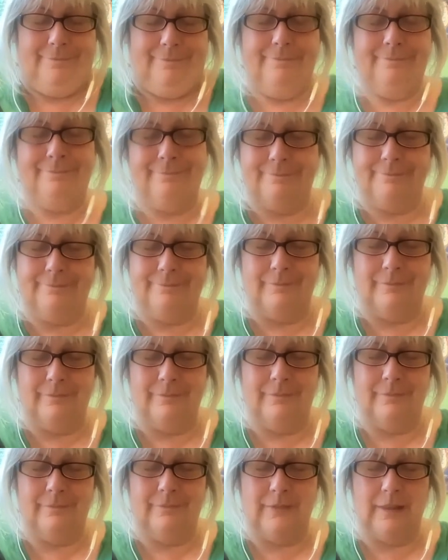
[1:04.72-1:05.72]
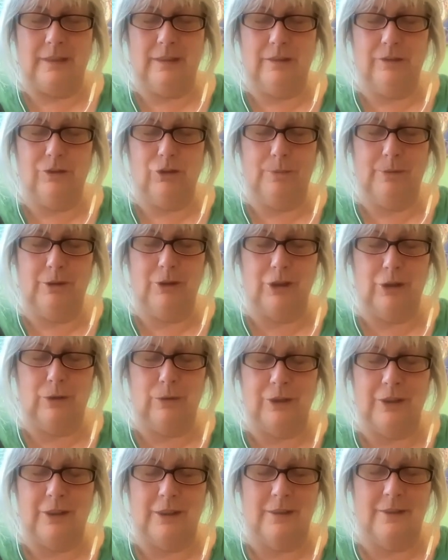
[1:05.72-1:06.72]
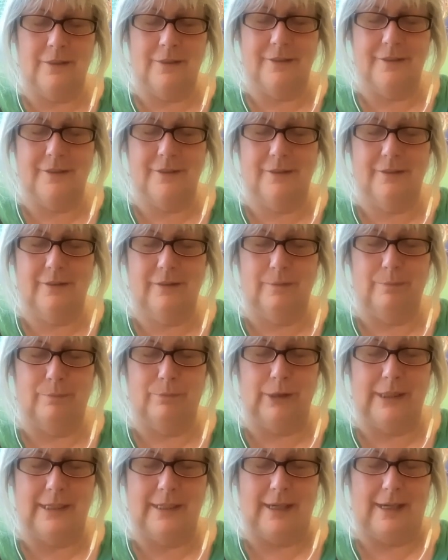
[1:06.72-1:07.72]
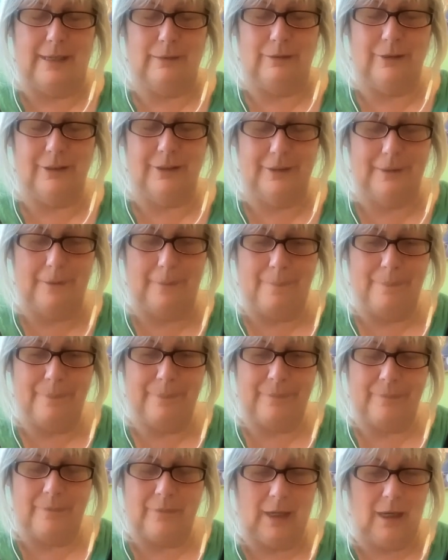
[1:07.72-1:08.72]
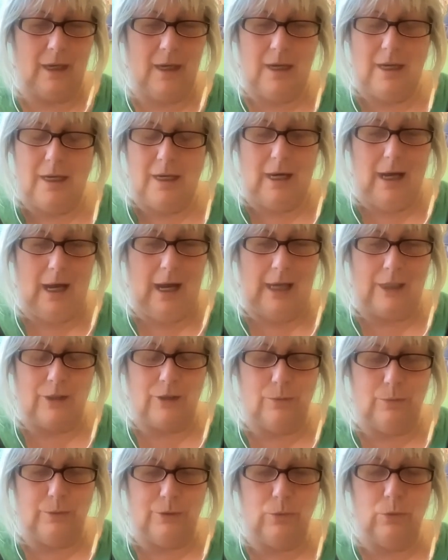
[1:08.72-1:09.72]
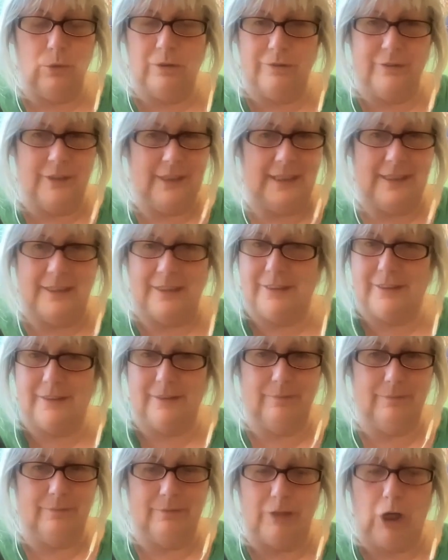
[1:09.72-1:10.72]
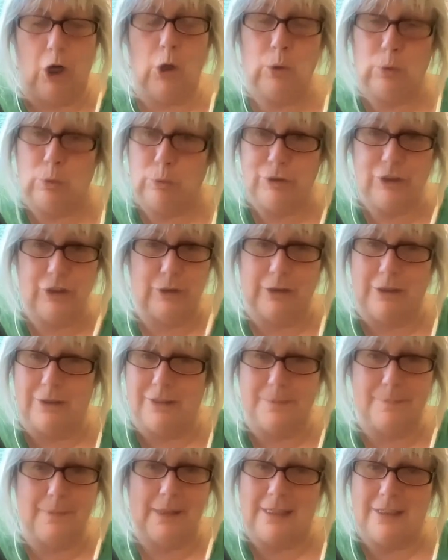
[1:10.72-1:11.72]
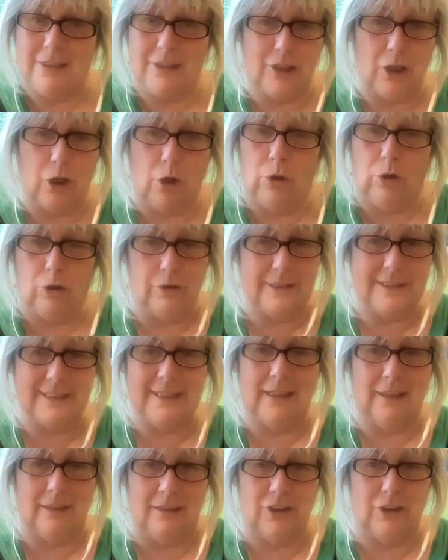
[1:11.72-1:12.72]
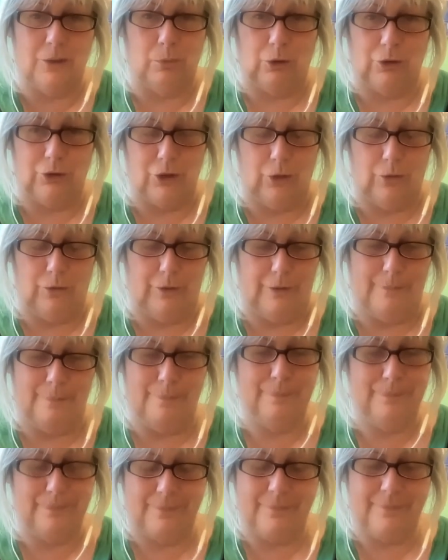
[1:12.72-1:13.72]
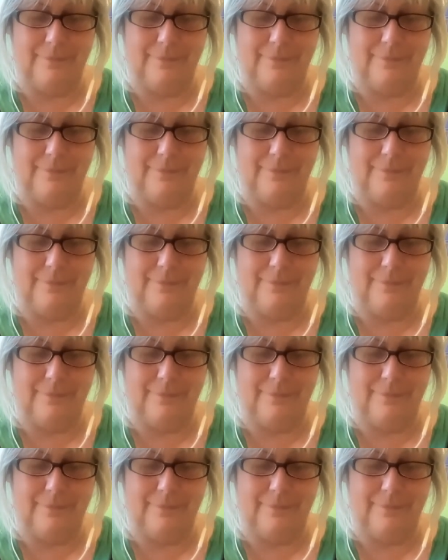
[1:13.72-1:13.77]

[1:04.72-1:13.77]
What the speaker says: Drop your shoulders and breathe out. And with all of these holds, you can spend as long or as little as you want on them.